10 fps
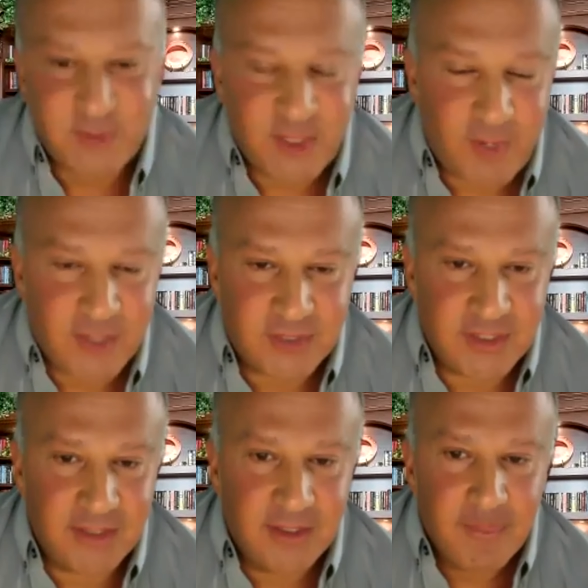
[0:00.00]
question.
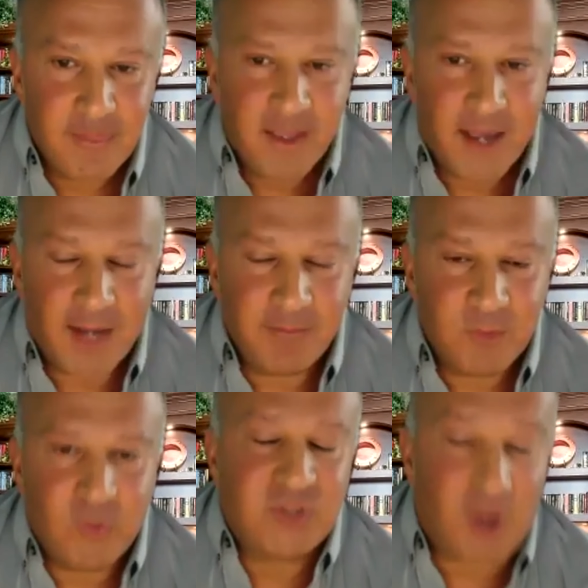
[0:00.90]
And
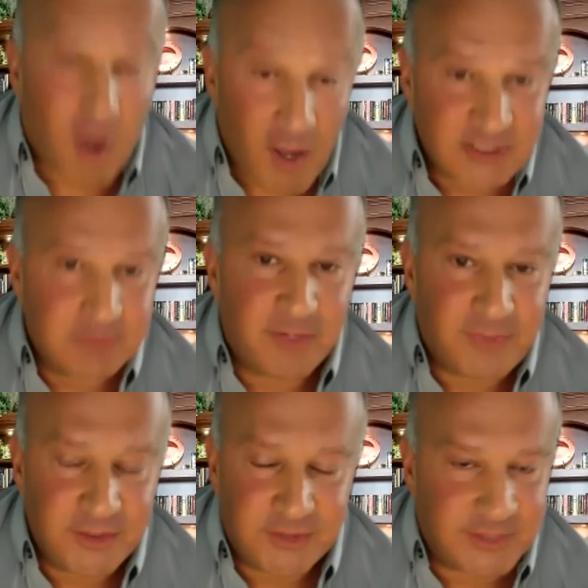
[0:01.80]
what's awesome about
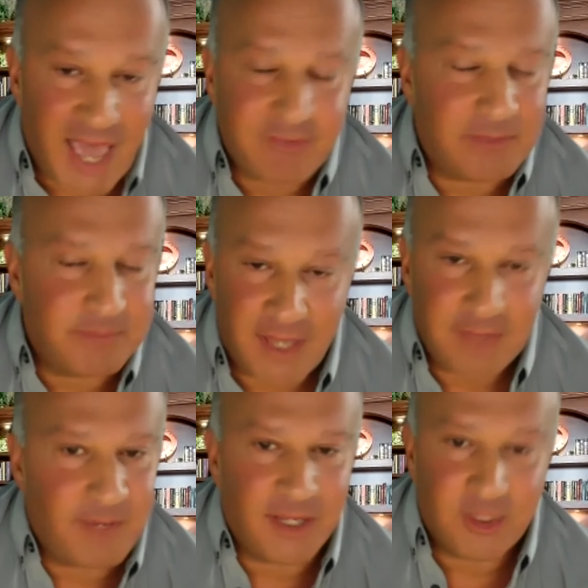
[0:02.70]
this is I haven't met
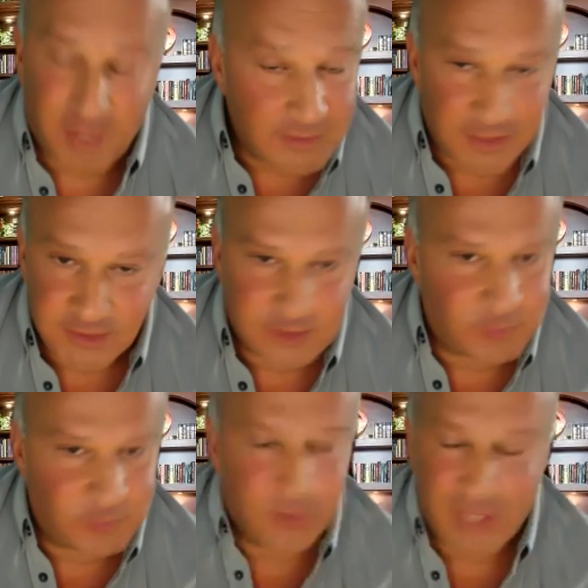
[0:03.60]
my grandkids because we
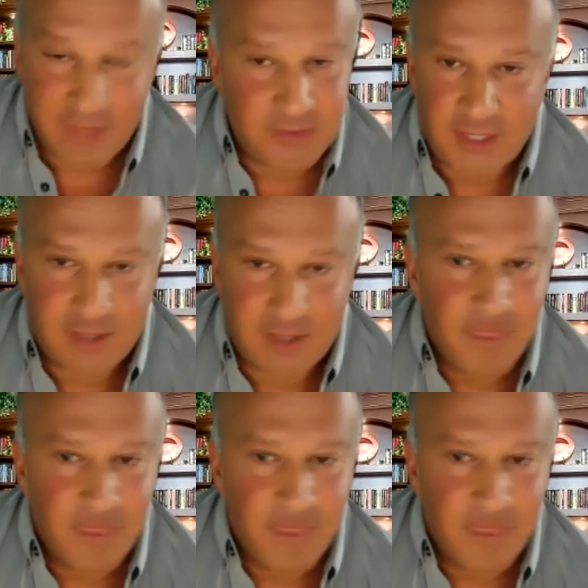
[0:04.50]
don't have any yet.